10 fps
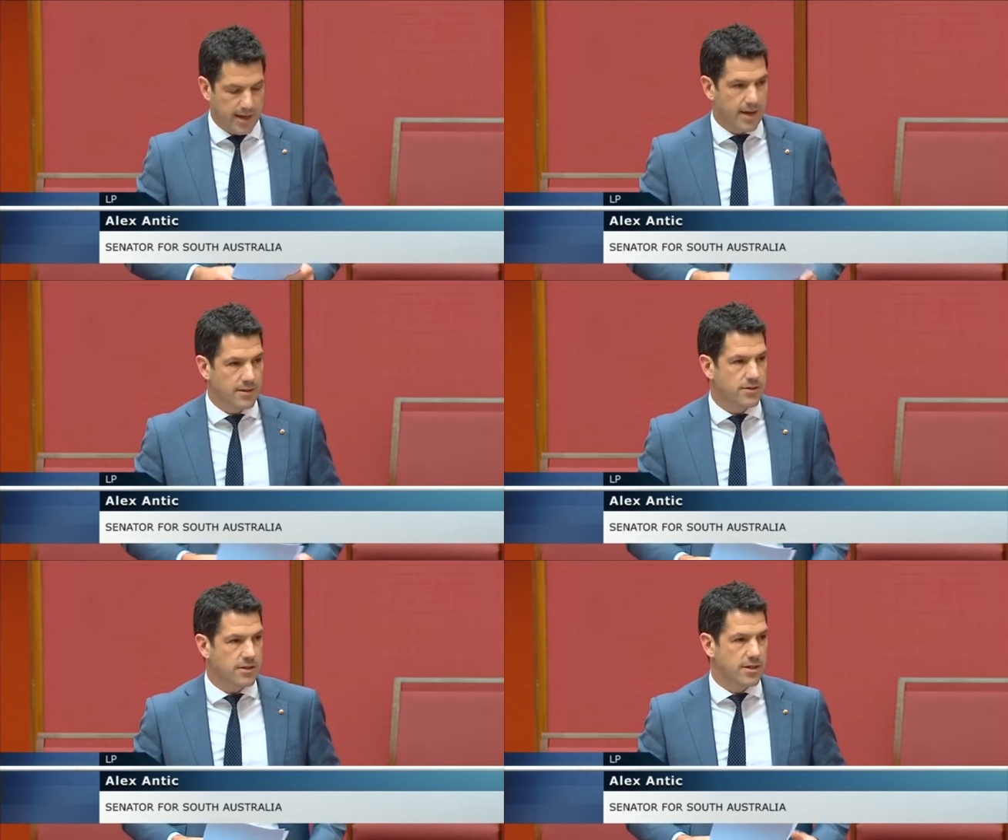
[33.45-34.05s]

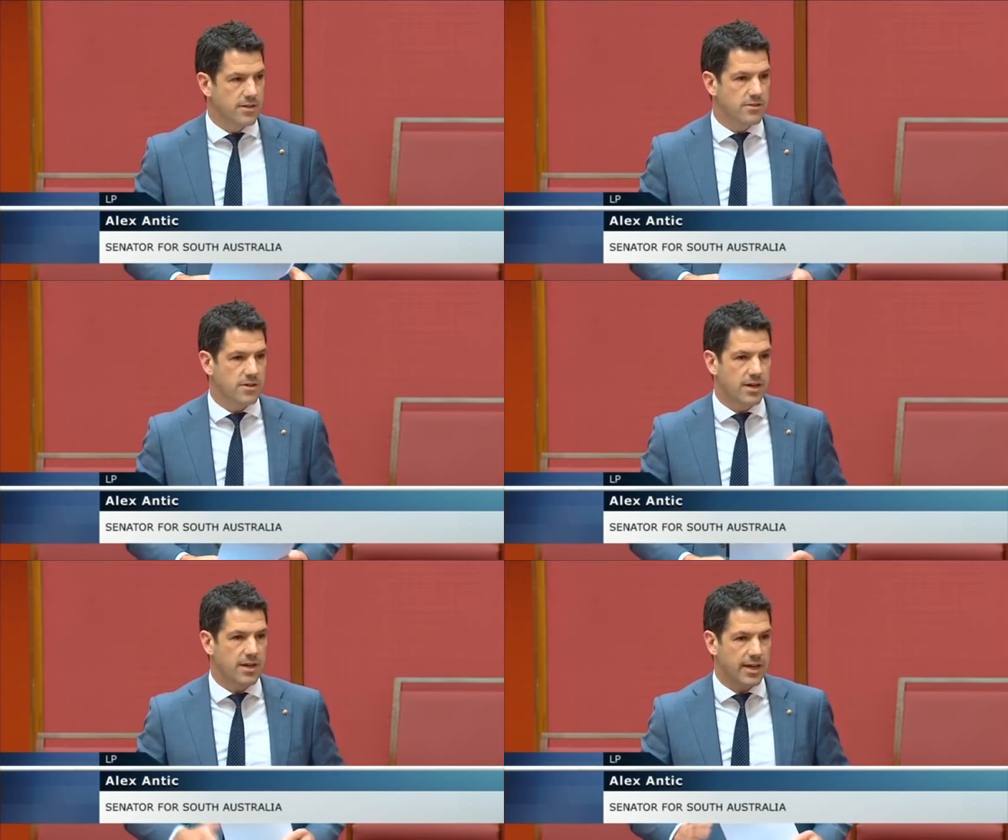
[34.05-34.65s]
and it
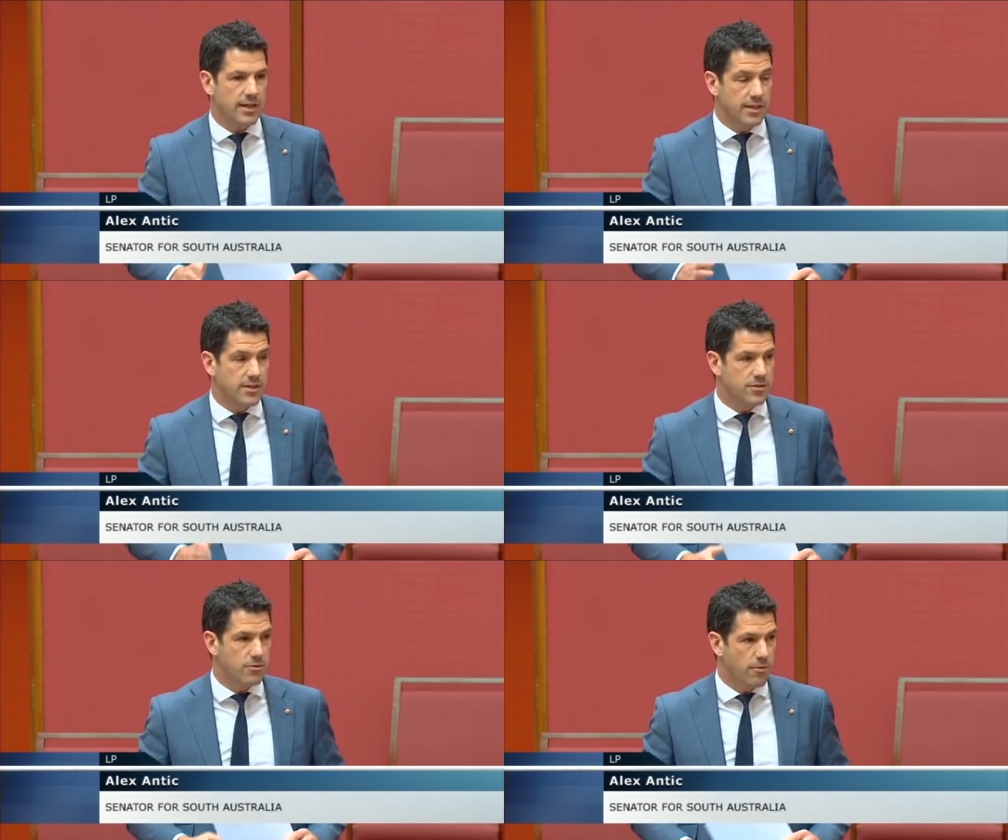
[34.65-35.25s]
is likely
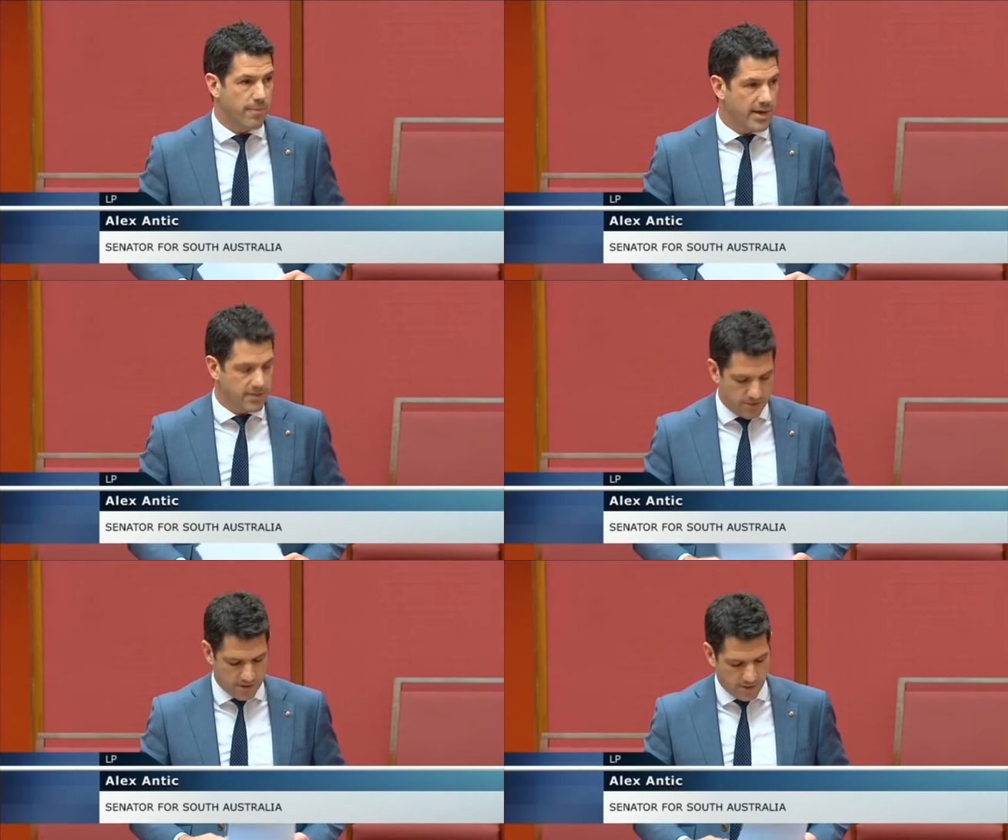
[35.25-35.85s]
to
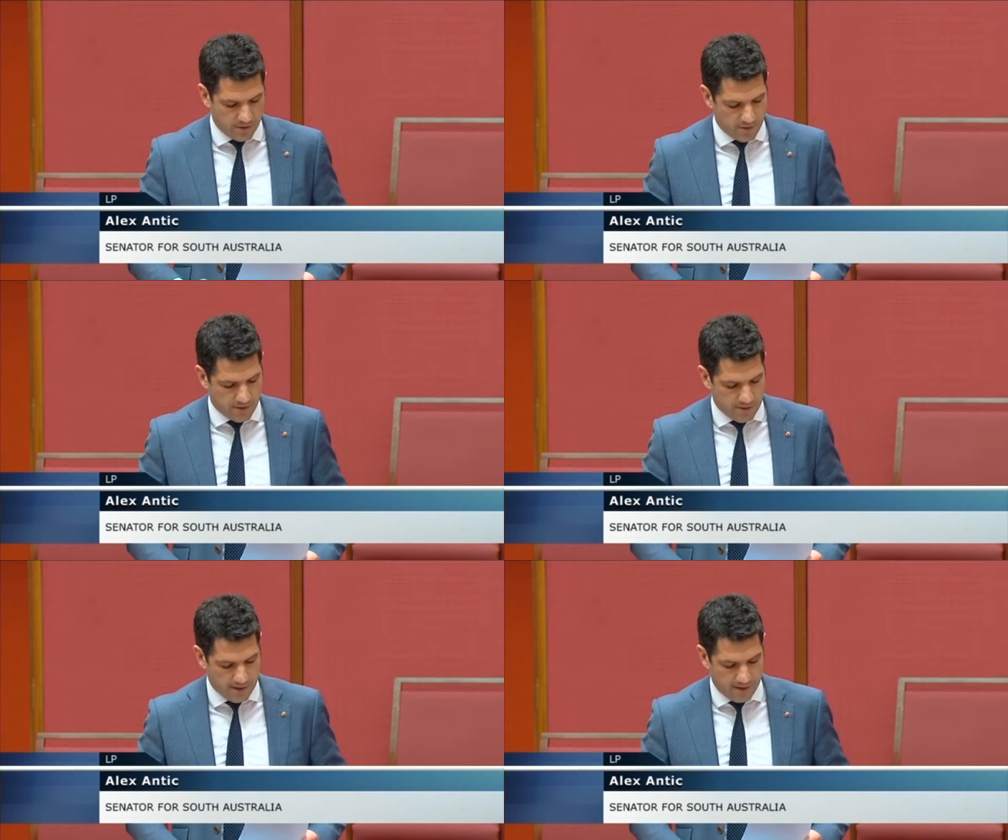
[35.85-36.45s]
remain so
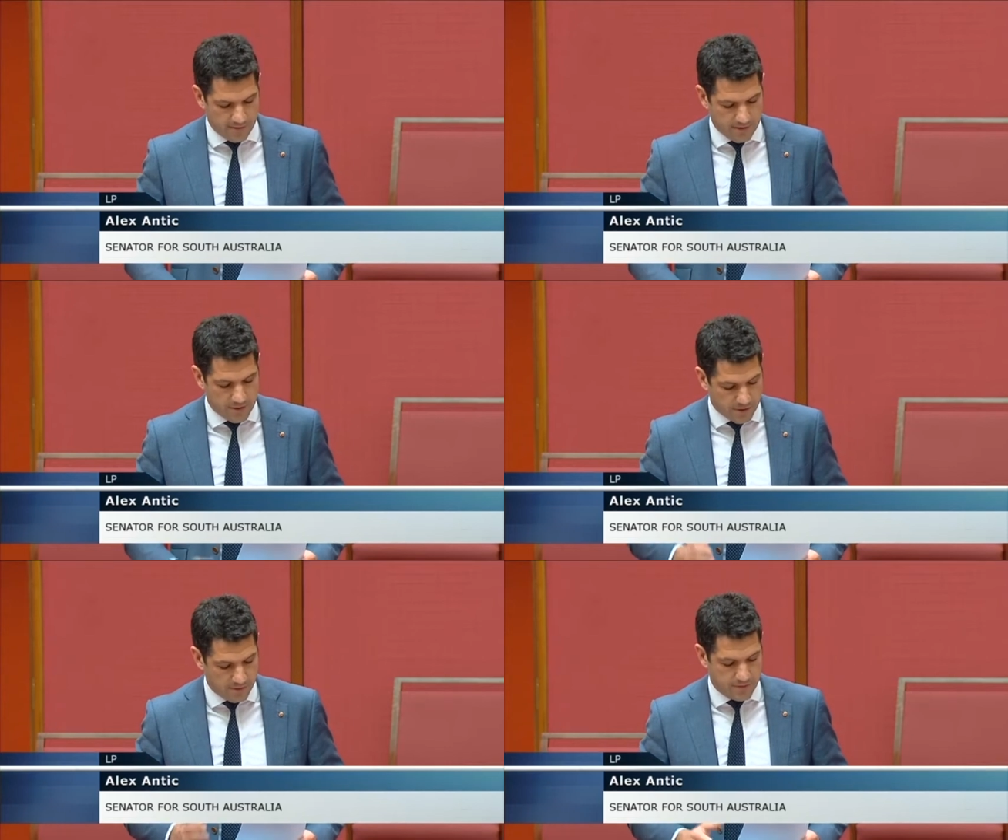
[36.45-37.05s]

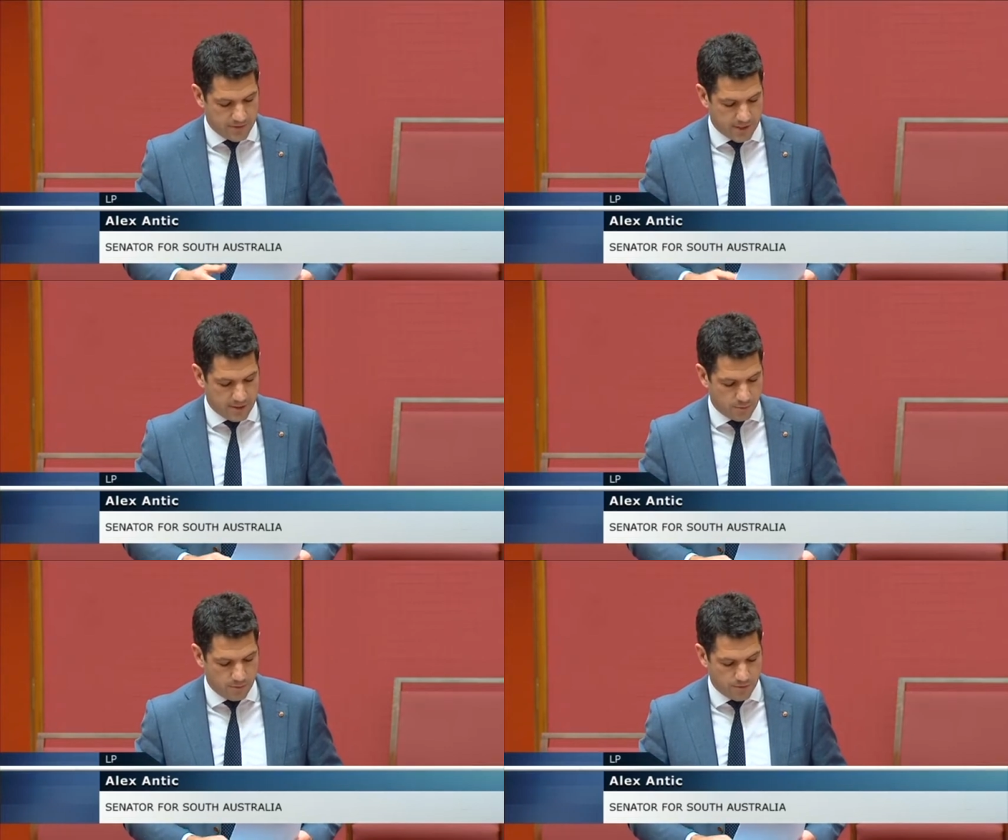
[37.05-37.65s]
into the
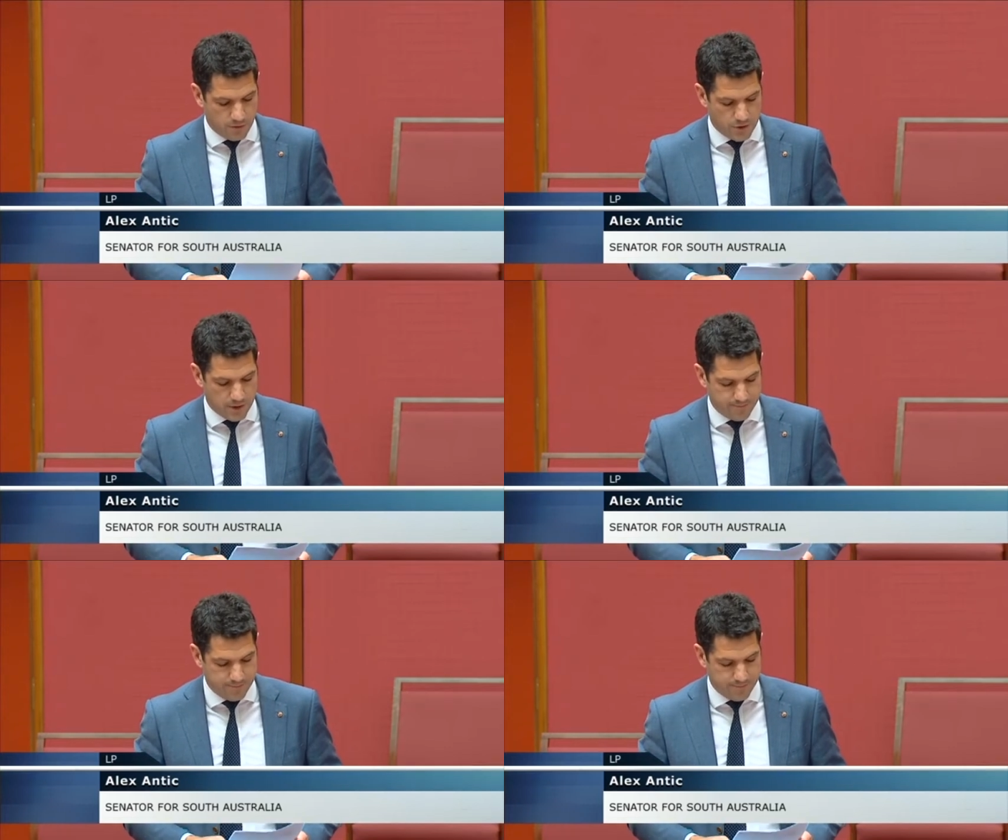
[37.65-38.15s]
foreseeable future.